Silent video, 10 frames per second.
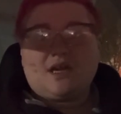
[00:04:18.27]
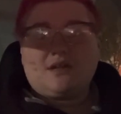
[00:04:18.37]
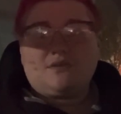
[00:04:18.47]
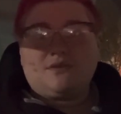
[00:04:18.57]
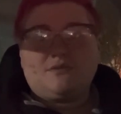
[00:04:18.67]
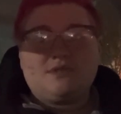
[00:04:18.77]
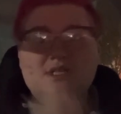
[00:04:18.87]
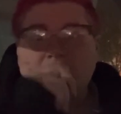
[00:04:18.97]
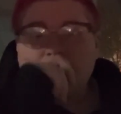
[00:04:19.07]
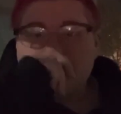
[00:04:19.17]
I don't know who's
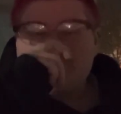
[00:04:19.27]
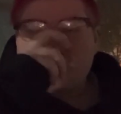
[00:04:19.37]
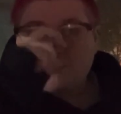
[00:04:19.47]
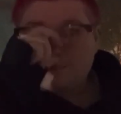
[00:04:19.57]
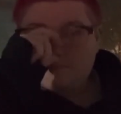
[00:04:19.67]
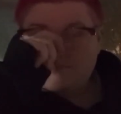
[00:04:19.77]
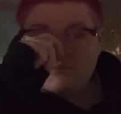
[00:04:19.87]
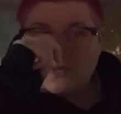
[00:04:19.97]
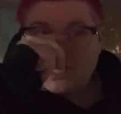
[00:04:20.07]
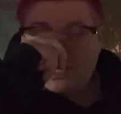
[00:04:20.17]
here, so.
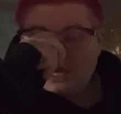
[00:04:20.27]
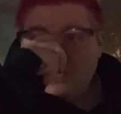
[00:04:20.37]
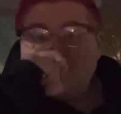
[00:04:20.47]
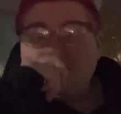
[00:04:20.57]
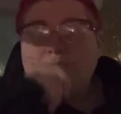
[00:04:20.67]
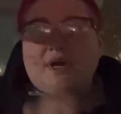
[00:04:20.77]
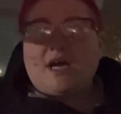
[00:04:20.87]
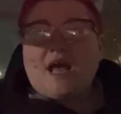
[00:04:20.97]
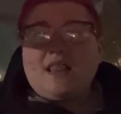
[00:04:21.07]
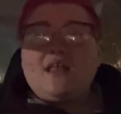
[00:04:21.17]

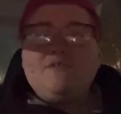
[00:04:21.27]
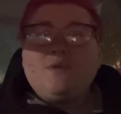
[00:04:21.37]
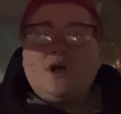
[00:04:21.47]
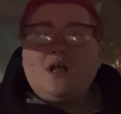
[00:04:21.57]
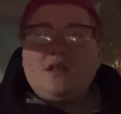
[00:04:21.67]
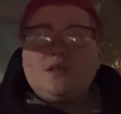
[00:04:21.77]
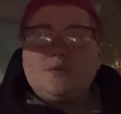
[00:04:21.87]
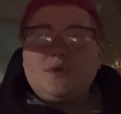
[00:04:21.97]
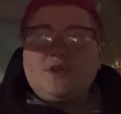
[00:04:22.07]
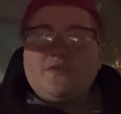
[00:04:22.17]
But I love you all. You're
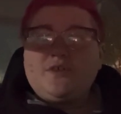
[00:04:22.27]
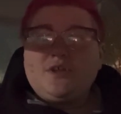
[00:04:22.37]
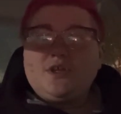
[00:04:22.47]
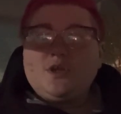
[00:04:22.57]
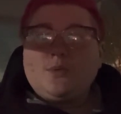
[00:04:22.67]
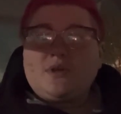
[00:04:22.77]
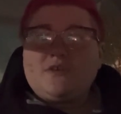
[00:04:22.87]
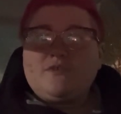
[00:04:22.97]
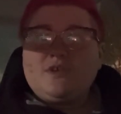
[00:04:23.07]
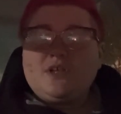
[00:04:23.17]
beautiful. You're
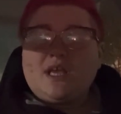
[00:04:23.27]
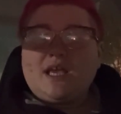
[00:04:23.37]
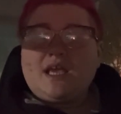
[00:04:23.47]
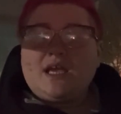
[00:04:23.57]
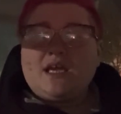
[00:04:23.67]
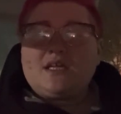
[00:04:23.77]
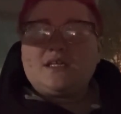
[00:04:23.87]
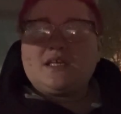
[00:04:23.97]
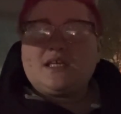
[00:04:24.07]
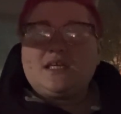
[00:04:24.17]
wonderful.
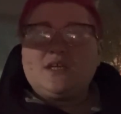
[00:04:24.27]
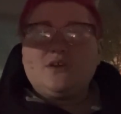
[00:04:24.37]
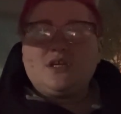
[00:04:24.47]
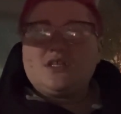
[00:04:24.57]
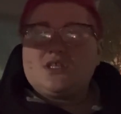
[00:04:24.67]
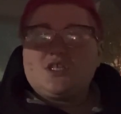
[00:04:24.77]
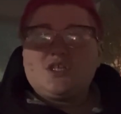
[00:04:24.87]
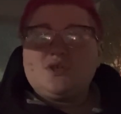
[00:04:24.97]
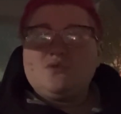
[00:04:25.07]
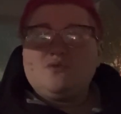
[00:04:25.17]
And here is
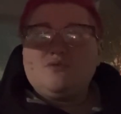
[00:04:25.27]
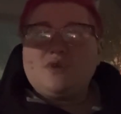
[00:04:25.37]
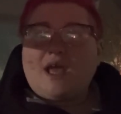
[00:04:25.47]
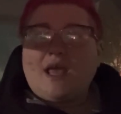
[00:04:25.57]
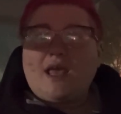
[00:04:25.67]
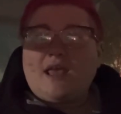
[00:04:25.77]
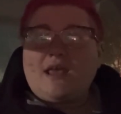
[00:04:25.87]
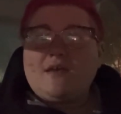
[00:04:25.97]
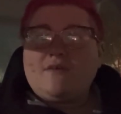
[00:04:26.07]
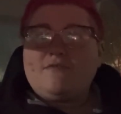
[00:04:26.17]
to
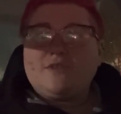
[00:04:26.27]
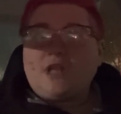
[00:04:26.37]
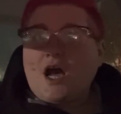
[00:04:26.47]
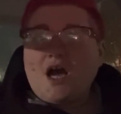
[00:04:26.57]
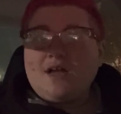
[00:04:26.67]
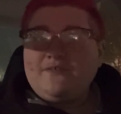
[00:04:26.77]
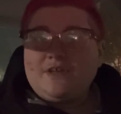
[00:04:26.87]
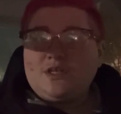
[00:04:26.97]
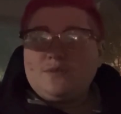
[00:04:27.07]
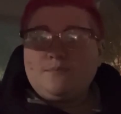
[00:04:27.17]
a vlog
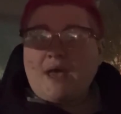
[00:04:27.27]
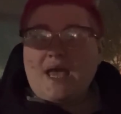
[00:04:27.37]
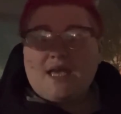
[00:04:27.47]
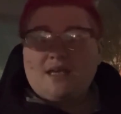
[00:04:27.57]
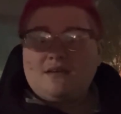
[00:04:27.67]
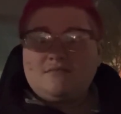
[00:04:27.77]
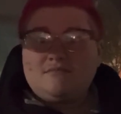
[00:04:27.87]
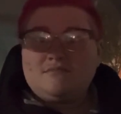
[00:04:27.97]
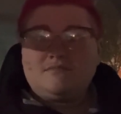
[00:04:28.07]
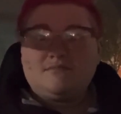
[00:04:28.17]
filled May.
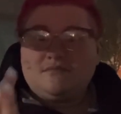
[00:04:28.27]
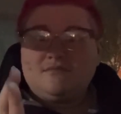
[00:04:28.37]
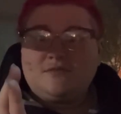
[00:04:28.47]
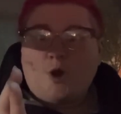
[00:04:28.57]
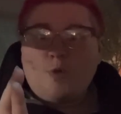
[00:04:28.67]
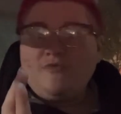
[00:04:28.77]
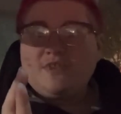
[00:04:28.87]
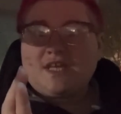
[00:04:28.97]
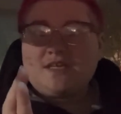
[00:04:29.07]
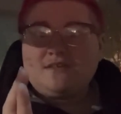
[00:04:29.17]

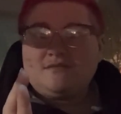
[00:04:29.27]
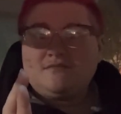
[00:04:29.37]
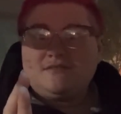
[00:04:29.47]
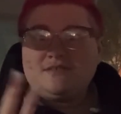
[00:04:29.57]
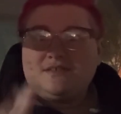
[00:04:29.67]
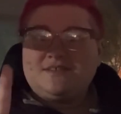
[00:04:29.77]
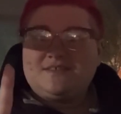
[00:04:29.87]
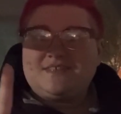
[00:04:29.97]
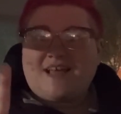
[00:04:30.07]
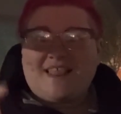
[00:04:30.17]
Hopefully.
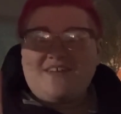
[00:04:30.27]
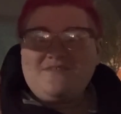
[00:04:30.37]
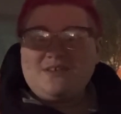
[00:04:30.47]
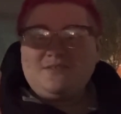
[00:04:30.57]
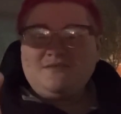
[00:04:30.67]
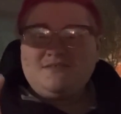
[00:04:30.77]
I love you.